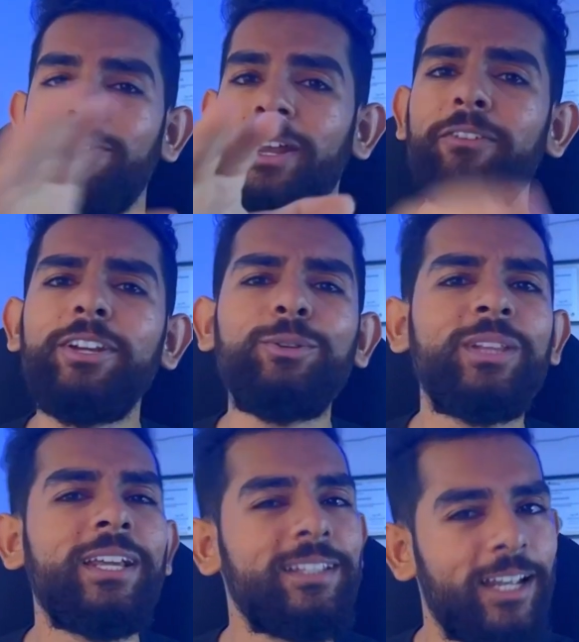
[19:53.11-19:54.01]
Whenever you
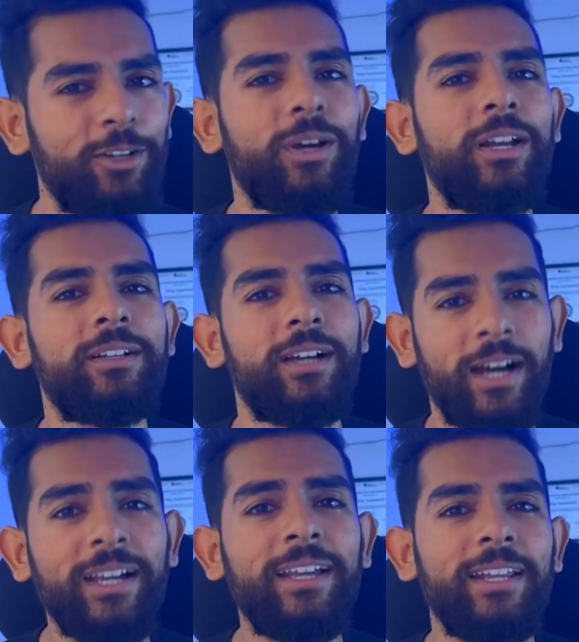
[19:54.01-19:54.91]
think that you are
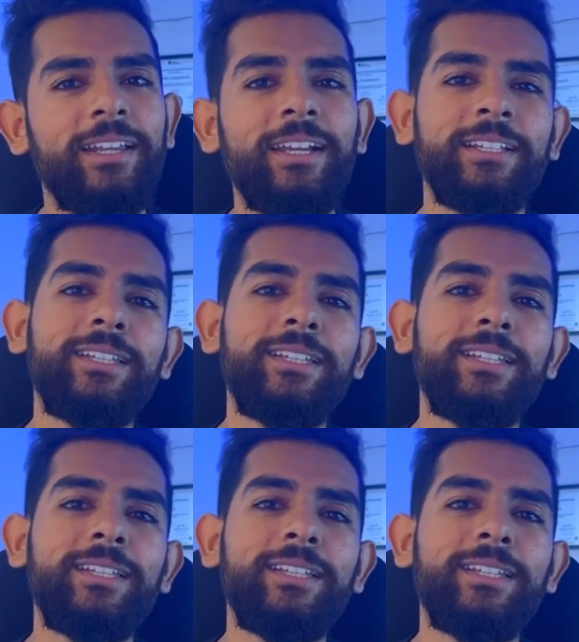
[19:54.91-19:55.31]
hungry,